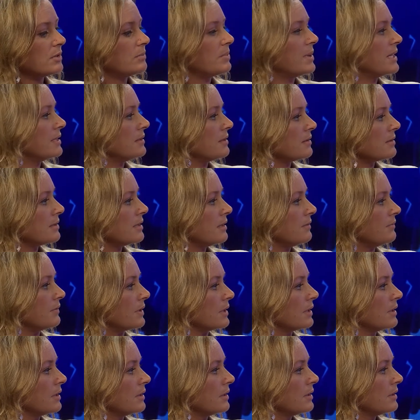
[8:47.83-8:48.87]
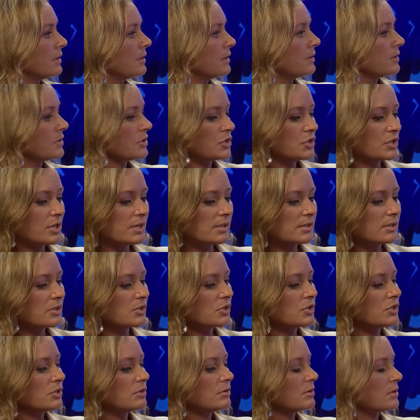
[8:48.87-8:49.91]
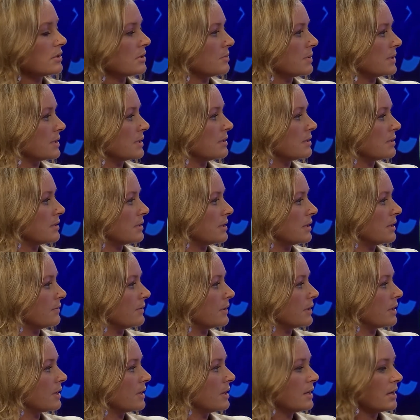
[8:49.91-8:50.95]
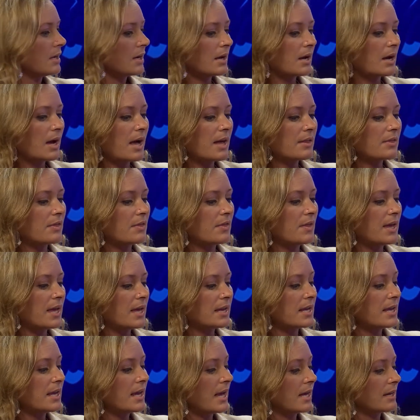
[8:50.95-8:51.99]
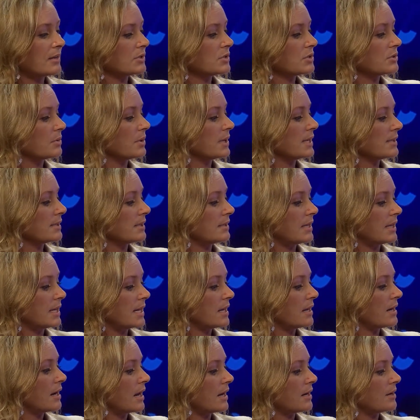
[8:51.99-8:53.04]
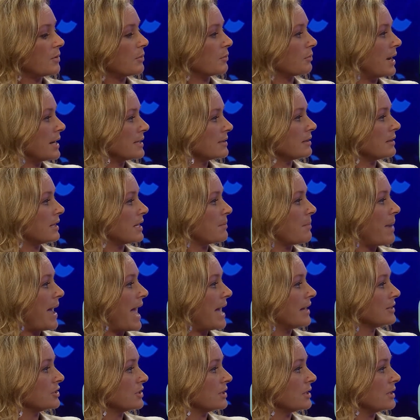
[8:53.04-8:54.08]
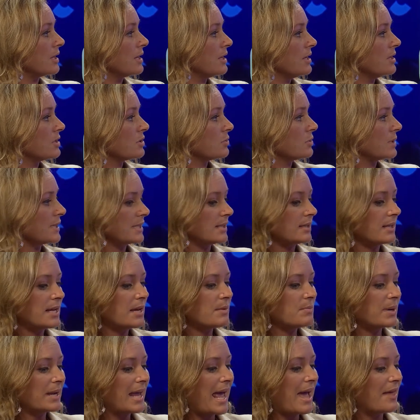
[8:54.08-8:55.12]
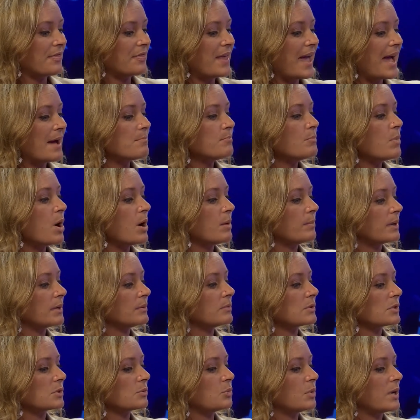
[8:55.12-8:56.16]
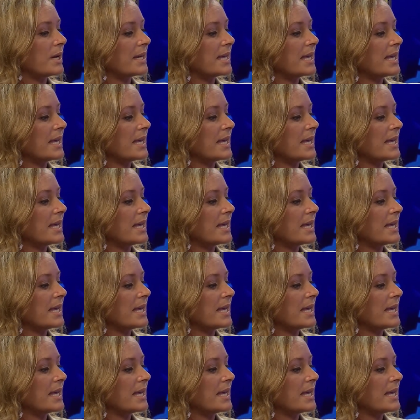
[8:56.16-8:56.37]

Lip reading: to be a deceiver, just as Judas was a deceiver, God then, he had a choice, and then he got a wrestling match and twisted him. But at that moment was when